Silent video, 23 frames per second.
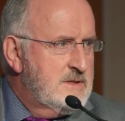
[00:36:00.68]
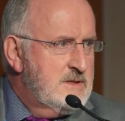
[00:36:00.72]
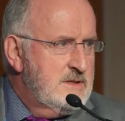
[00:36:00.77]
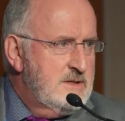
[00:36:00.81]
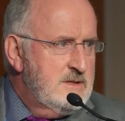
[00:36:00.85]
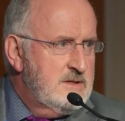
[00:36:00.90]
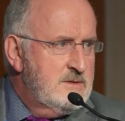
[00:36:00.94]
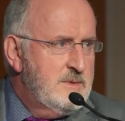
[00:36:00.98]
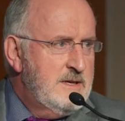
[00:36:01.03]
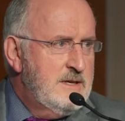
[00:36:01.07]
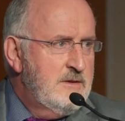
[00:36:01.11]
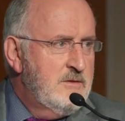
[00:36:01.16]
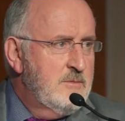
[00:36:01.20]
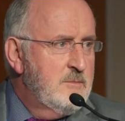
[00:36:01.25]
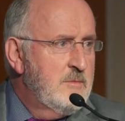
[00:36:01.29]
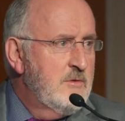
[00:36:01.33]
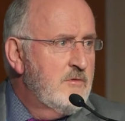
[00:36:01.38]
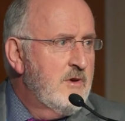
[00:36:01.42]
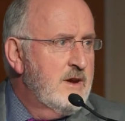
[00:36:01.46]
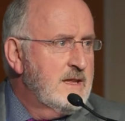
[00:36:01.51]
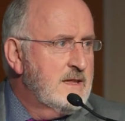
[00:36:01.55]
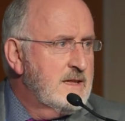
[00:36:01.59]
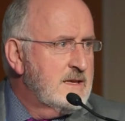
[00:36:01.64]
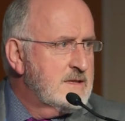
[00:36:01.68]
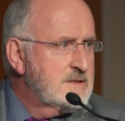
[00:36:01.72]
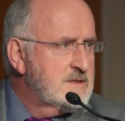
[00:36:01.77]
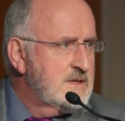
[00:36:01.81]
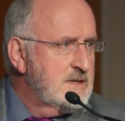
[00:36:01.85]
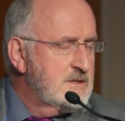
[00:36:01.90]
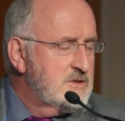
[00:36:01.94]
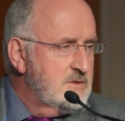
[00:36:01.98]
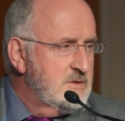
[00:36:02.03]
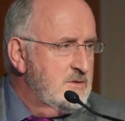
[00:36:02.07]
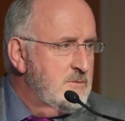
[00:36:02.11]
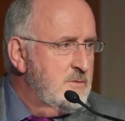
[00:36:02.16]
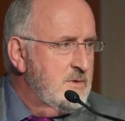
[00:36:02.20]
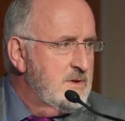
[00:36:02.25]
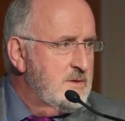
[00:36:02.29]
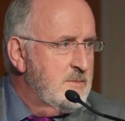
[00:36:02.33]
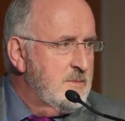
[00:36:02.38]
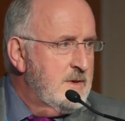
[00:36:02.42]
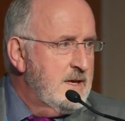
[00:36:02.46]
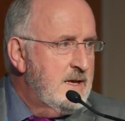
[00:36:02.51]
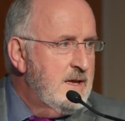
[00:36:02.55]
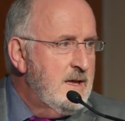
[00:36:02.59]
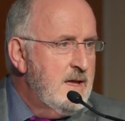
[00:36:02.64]
she'll be running that session with
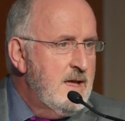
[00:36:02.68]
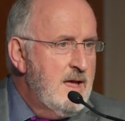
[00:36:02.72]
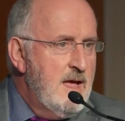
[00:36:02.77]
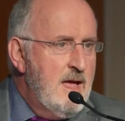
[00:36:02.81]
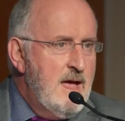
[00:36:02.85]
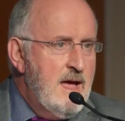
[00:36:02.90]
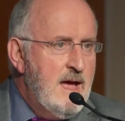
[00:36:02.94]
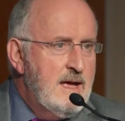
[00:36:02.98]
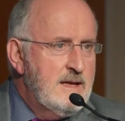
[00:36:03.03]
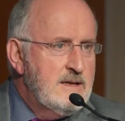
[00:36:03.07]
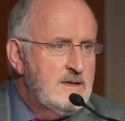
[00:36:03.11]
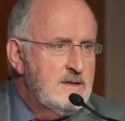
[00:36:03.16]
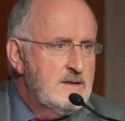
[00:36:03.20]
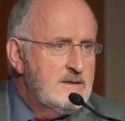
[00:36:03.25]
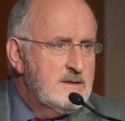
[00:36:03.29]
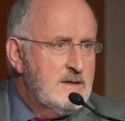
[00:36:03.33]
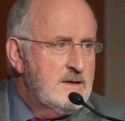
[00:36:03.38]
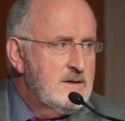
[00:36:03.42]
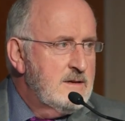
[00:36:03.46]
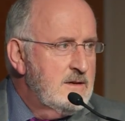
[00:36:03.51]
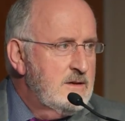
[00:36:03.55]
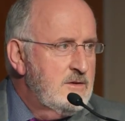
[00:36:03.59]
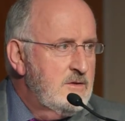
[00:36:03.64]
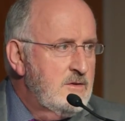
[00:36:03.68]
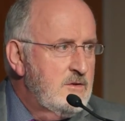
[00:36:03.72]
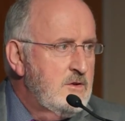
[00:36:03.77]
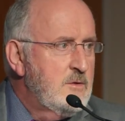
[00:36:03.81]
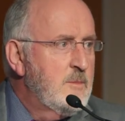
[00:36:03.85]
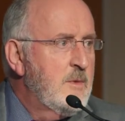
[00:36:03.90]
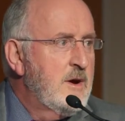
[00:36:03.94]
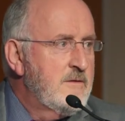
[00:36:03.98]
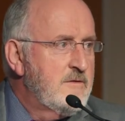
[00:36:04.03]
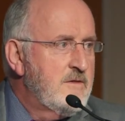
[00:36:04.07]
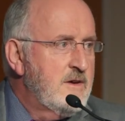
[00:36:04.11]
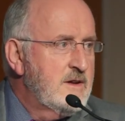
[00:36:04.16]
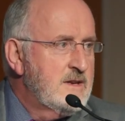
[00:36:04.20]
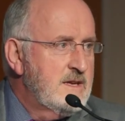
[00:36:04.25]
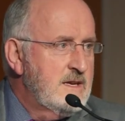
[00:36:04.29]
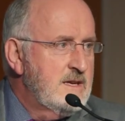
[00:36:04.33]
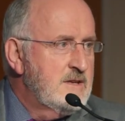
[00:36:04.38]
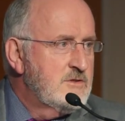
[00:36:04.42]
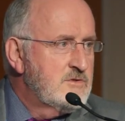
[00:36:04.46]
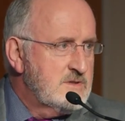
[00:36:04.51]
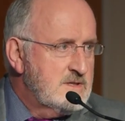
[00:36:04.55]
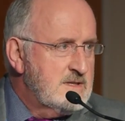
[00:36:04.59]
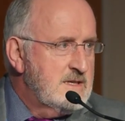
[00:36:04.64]
me. And you might find it
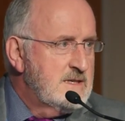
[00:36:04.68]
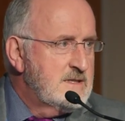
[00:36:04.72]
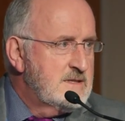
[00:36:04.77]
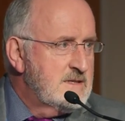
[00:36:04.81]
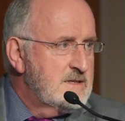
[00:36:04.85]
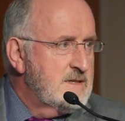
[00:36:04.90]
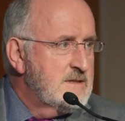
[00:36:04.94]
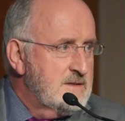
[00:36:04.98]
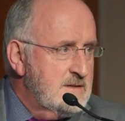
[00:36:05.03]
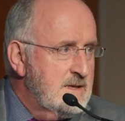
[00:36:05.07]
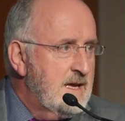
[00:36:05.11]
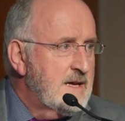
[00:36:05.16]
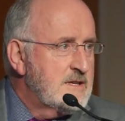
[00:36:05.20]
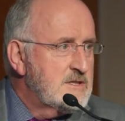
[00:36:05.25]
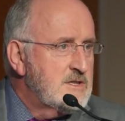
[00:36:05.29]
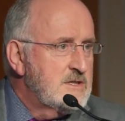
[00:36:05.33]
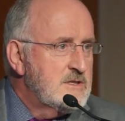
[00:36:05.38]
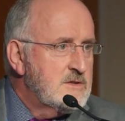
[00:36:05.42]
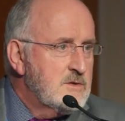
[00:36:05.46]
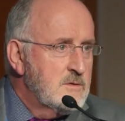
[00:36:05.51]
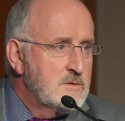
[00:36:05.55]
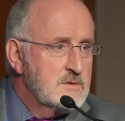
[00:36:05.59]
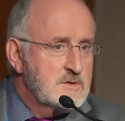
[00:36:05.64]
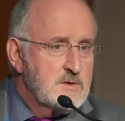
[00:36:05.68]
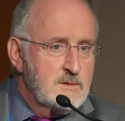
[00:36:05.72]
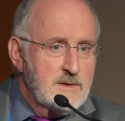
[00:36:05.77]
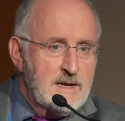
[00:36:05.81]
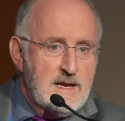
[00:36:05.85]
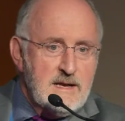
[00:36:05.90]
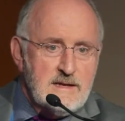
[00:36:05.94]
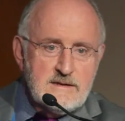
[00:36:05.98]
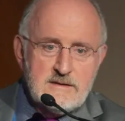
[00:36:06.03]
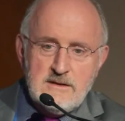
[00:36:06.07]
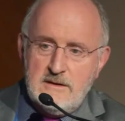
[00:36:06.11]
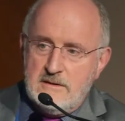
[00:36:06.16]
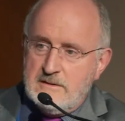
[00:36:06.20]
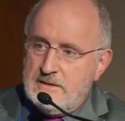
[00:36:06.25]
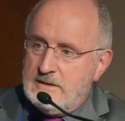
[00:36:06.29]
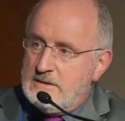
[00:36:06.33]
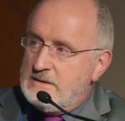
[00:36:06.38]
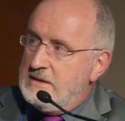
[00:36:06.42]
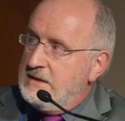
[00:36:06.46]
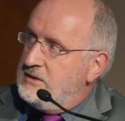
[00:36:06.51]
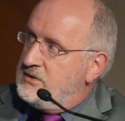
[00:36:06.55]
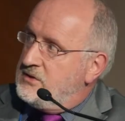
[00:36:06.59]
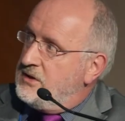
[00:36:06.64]
interesting to actually talk to an Alexander
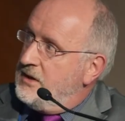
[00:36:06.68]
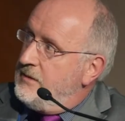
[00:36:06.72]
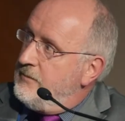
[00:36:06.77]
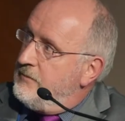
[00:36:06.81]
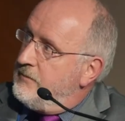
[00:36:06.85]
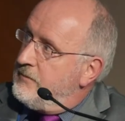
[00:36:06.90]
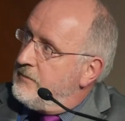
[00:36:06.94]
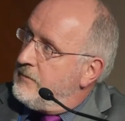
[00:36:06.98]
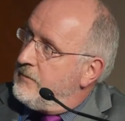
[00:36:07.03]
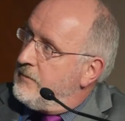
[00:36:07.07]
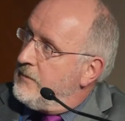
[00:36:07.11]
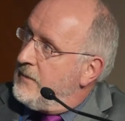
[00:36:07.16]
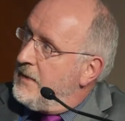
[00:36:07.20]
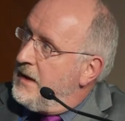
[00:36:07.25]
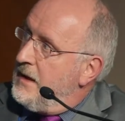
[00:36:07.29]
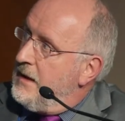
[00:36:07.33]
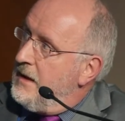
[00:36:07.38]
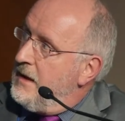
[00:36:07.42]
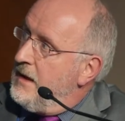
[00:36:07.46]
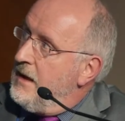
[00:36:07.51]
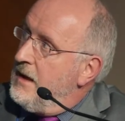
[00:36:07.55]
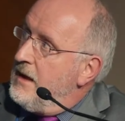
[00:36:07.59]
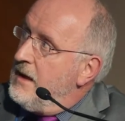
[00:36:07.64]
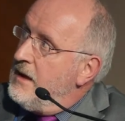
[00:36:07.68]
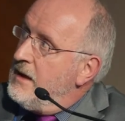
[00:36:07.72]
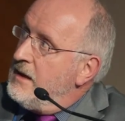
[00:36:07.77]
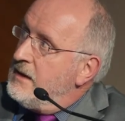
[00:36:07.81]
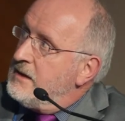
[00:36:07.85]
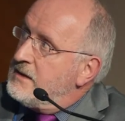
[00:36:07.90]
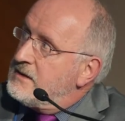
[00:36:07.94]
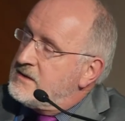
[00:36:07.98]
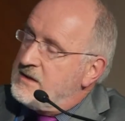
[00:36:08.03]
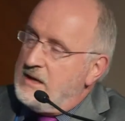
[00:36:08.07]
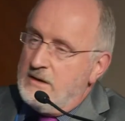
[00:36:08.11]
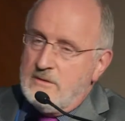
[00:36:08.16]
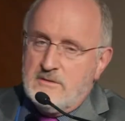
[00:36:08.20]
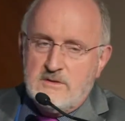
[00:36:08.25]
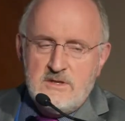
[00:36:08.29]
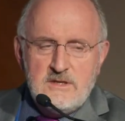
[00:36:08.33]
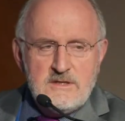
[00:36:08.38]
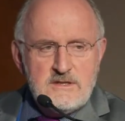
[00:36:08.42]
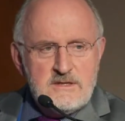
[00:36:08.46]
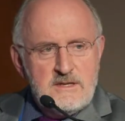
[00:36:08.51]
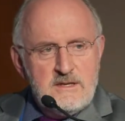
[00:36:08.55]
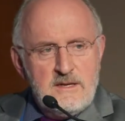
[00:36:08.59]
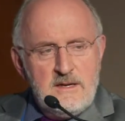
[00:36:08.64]
teacher. So
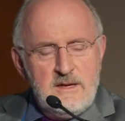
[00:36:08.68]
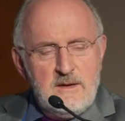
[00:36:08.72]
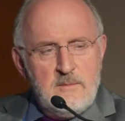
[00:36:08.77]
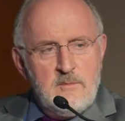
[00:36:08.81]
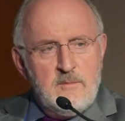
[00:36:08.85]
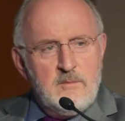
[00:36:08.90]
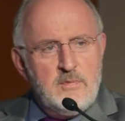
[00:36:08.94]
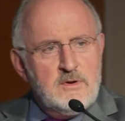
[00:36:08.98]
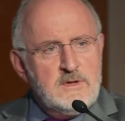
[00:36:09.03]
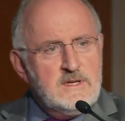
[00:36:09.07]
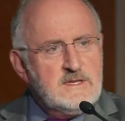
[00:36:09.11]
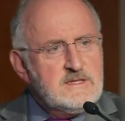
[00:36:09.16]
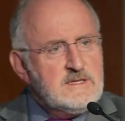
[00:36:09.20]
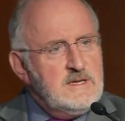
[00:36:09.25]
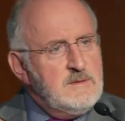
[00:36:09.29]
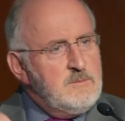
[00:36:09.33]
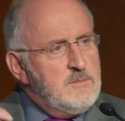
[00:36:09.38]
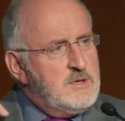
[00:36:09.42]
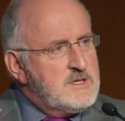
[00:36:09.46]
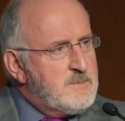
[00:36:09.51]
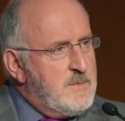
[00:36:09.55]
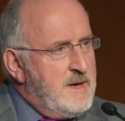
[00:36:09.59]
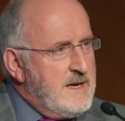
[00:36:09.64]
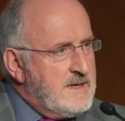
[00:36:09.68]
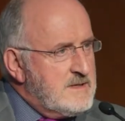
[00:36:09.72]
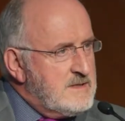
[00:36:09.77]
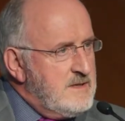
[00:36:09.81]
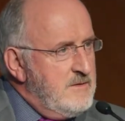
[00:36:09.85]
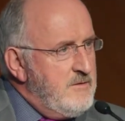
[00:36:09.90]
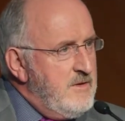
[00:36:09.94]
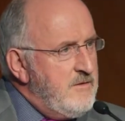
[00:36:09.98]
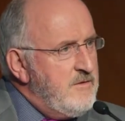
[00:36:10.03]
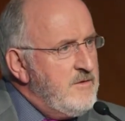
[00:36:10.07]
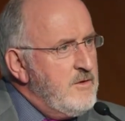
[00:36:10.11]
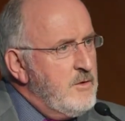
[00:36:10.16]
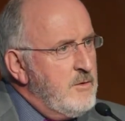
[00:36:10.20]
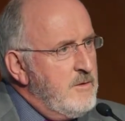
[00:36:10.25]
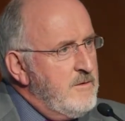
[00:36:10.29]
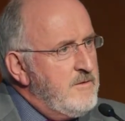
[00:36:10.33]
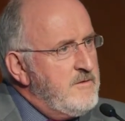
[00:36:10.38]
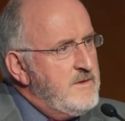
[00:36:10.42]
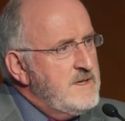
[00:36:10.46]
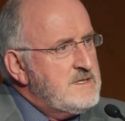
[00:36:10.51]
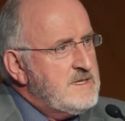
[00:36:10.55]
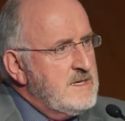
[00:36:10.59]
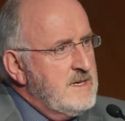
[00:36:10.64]
just to put this in perspective, if your
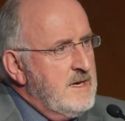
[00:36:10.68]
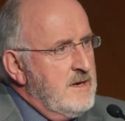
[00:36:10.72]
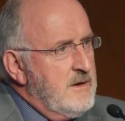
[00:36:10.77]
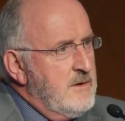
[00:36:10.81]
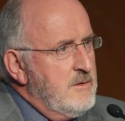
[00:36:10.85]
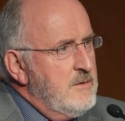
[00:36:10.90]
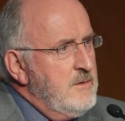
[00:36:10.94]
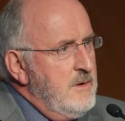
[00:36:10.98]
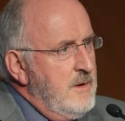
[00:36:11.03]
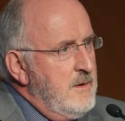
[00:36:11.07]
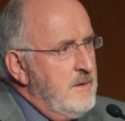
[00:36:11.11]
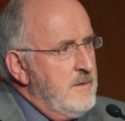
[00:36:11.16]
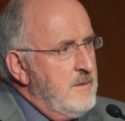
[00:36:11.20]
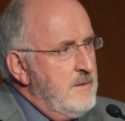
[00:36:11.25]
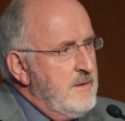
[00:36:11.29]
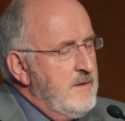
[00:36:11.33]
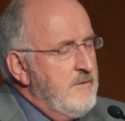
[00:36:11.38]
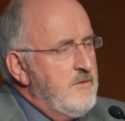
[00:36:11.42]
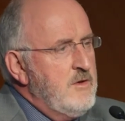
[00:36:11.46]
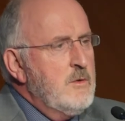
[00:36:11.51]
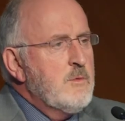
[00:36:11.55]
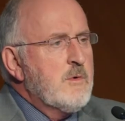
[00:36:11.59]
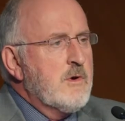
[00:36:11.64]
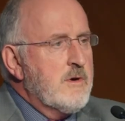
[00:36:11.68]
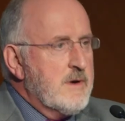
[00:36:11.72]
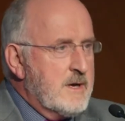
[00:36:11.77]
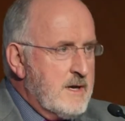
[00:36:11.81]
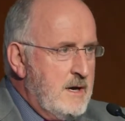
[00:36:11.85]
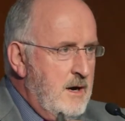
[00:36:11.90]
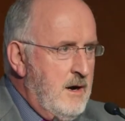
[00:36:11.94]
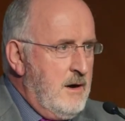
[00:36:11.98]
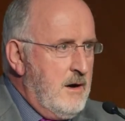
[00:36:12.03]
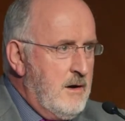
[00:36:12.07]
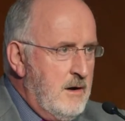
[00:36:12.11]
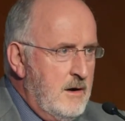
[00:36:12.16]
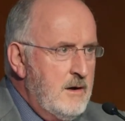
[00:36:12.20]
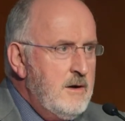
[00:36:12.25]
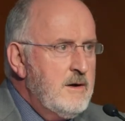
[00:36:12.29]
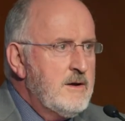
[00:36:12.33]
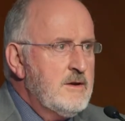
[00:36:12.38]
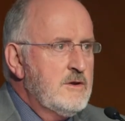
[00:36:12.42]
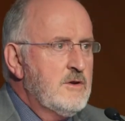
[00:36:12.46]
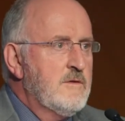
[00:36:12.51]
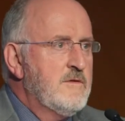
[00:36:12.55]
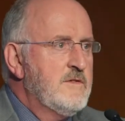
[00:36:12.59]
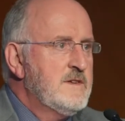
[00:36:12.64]
physio, if you were a car
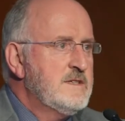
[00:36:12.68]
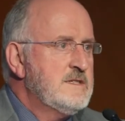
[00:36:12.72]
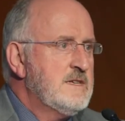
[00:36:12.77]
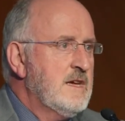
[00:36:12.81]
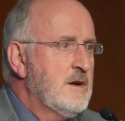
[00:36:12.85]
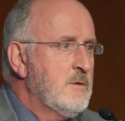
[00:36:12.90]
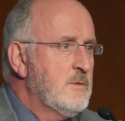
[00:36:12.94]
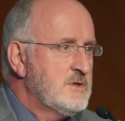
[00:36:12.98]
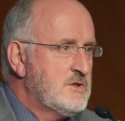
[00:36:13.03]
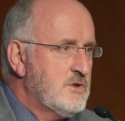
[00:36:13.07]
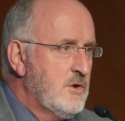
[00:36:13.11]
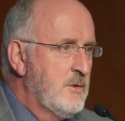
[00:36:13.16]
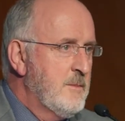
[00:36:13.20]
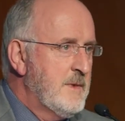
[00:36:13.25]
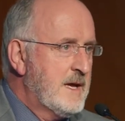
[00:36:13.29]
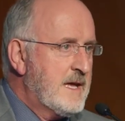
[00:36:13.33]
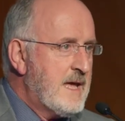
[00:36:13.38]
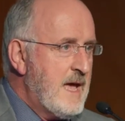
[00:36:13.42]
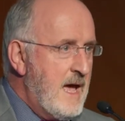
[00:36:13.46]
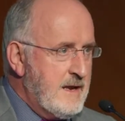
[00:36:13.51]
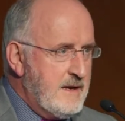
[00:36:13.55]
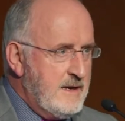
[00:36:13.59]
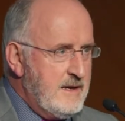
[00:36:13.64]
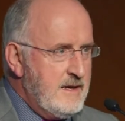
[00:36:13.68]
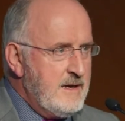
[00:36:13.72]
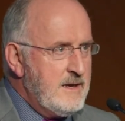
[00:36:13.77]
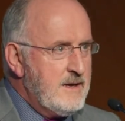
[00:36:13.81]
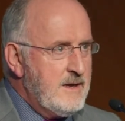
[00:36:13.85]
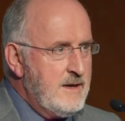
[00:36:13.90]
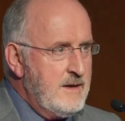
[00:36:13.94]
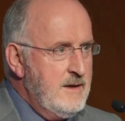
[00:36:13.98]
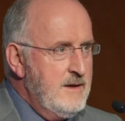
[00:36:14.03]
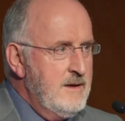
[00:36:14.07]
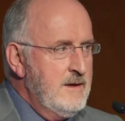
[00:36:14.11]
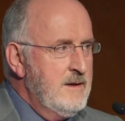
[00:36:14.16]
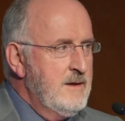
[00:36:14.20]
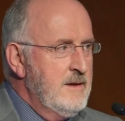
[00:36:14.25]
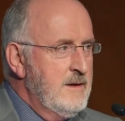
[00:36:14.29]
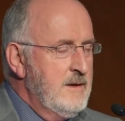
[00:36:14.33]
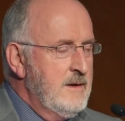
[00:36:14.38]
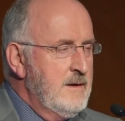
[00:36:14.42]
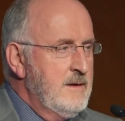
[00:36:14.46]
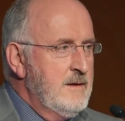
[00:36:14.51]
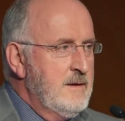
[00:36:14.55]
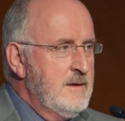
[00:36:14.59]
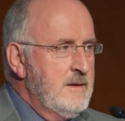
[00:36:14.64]
and your physio was your mechanic,
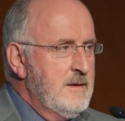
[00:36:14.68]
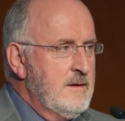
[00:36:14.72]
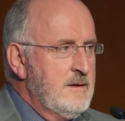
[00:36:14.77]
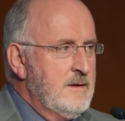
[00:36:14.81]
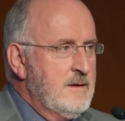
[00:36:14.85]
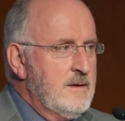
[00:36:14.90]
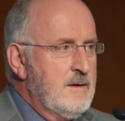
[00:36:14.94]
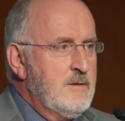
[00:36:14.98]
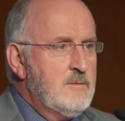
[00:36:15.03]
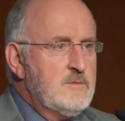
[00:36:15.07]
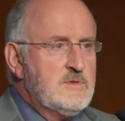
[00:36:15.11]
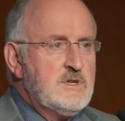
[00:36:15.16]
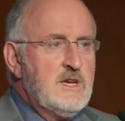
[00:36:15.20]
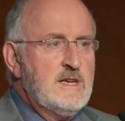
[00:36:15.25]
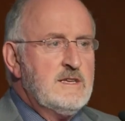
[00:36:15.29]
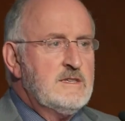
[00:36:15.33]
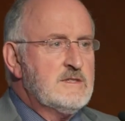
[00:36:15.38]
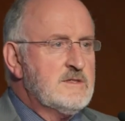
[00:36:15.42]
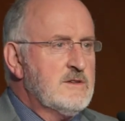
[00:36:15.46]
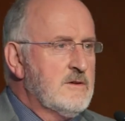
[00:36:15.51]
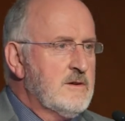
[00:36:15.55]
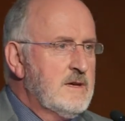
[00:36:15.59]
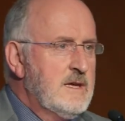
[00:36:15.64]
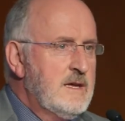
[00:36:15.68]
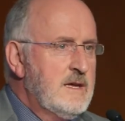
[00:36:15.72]
I hope Jane's not